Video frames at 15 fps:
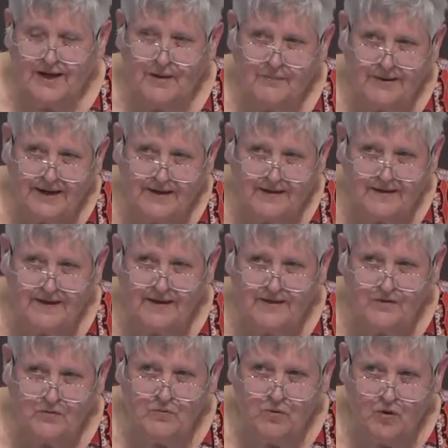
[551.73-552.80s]
But I think
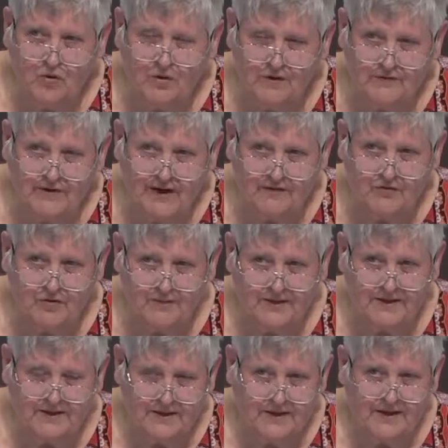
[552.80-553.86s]
the role of
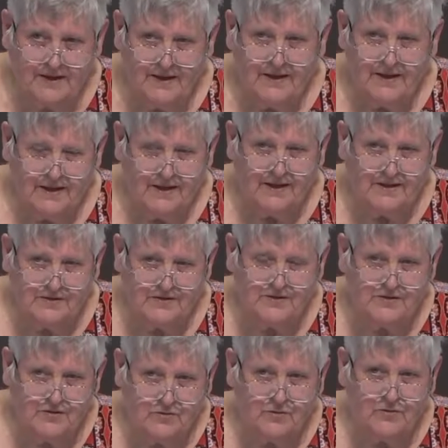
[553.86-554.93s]
government is
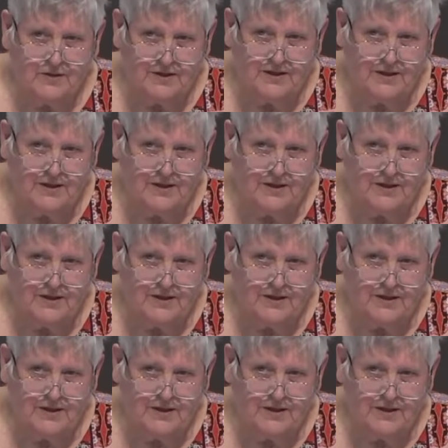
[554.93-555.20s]
to